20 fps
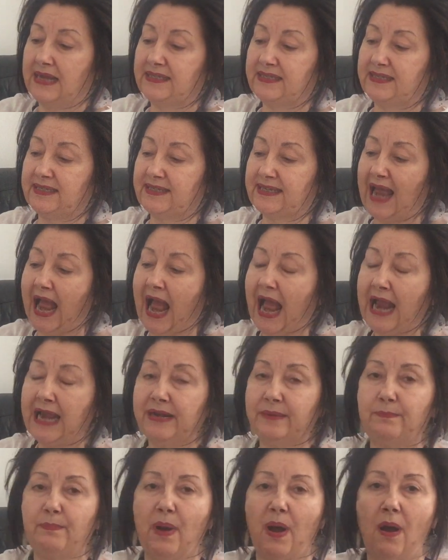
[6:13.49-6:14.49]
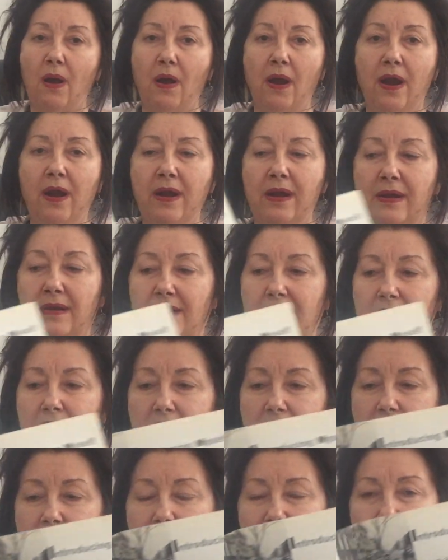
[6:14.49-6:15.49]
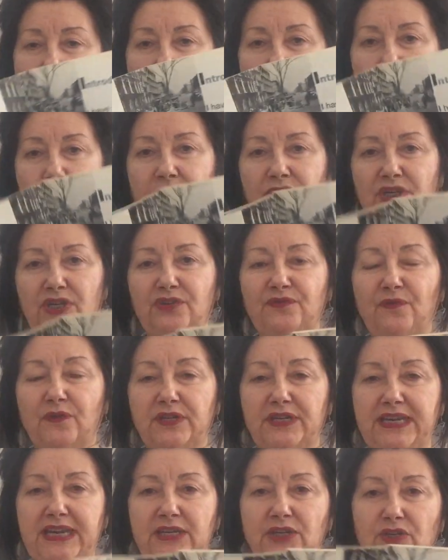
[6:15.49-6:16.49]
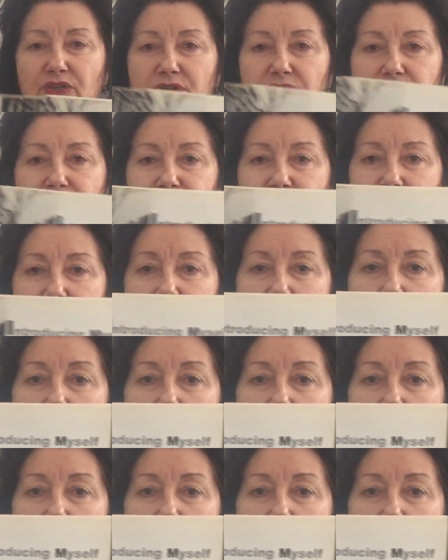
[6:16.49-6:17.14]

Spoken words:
sidebar, which is for teachers